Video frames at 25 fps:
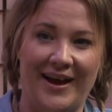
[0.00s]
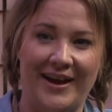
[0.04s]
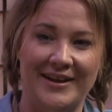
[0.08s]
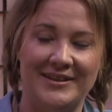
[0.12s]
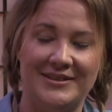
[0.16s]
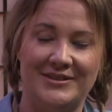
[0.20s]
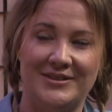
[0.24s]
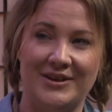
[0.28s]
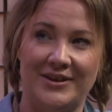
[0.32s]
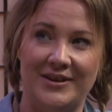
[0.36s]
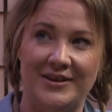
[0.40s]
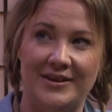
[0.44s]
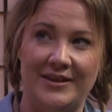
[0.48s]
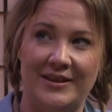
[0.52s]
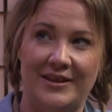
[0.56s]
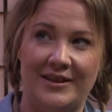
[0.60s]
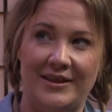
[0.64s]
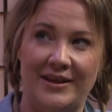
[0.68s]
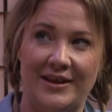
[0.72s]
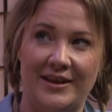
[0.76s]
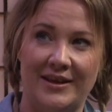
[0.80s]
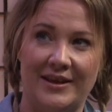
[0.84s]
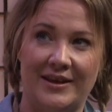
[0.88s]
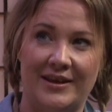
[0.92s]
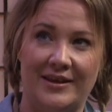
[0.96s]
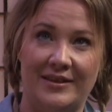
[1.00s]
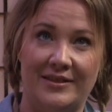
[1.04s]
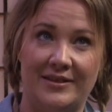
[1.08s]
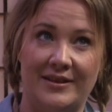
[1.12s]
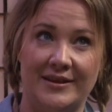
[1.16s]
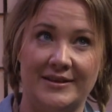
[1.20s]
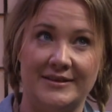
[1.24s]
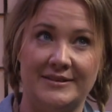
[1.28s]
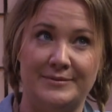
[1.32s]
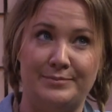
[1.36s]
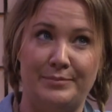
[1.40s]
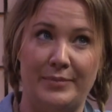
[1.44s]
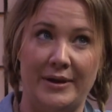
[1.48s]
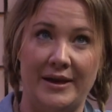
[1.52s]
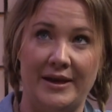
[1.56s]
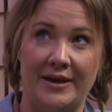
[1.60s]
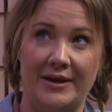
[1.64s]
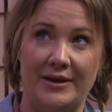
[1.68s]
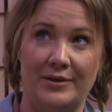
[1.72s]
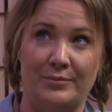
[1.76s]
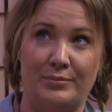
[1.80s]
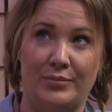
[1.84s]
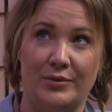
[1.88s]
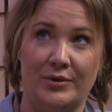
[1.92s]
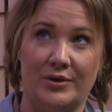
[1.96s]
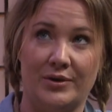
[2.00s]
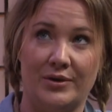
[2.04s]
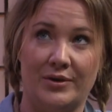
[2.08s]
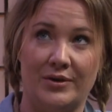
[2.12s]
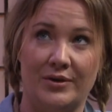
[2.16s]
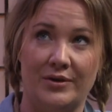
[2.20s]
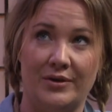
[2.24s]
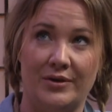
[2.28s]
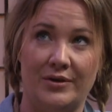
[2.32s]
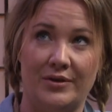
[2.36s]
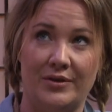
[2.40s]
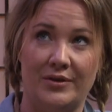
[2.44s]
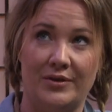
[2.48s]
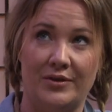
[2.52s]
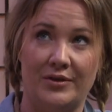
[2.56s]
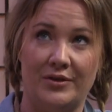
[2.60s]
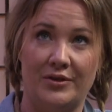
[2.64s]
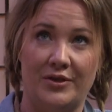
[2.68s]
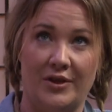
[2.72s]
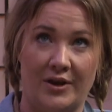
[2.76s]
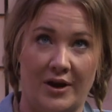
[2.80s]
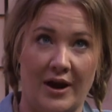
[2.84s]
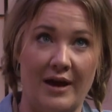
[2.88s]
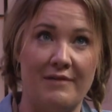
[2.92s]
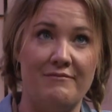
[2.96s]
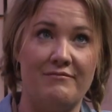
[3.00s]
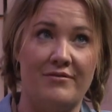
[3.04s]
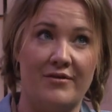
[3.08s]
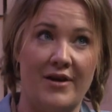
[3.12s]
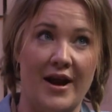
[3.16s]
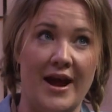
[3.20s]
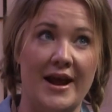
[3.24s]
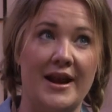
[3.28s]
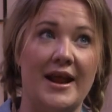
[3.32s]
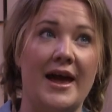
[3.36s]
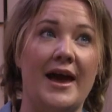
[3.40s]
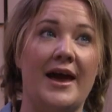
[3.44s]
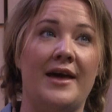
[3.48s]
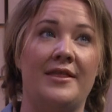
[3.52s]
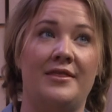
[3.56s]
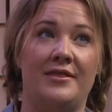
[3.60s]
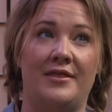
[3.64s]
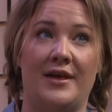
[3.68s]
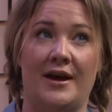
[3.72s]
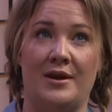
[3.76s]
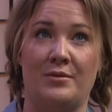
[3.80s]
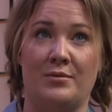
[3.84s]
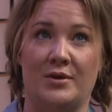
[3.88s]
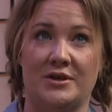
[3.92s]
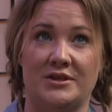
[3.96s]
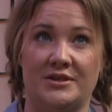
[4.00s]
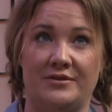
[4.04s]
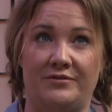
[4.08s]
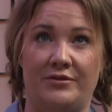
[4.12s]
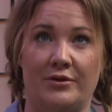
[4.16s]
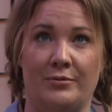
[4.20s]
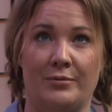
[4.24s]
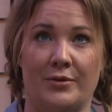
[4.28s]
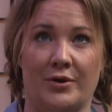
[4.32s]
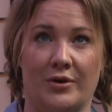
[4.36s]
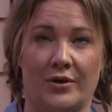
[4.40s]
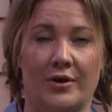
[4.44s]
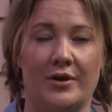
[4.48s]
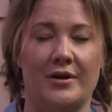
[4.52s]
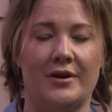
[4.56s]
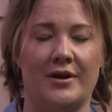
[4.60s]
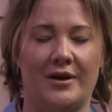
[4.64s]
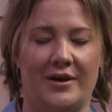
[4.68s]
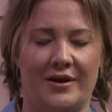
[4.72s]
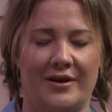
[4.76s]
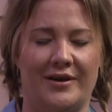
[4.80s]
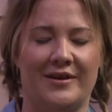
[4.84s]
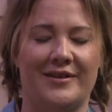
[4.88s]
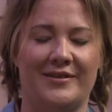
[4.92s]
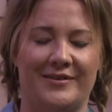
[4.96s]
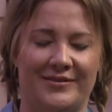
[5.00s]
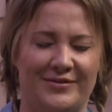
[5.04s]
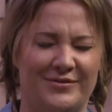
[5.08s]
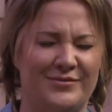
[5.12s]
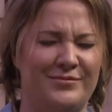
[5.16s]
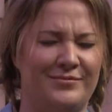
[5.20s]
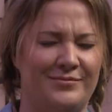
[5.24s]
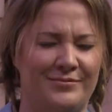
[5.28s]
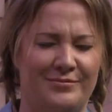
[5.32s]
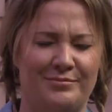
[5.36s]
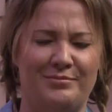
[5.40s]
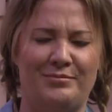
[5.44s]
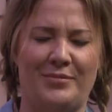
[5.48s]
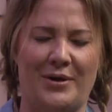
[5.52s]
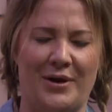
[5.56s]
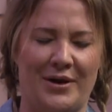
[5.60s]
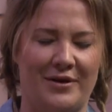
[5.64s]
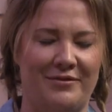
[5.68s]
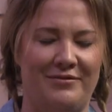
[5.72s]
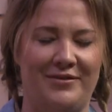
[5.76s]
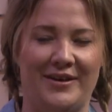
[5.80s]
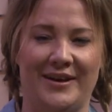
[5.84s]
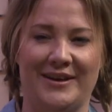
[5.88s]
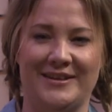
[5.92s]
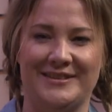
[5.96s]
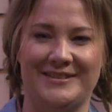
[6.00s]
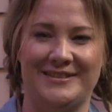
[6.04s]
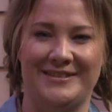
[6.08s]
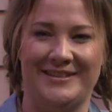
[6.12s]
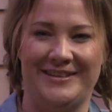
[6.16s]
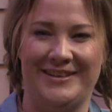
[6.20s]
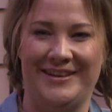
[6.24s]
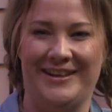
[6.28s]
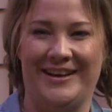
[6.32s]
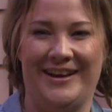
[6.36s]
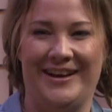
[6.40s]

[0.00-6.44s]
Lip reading: I don't think there's been a book that I've read and then watched the film and gone, oh, perfect. No.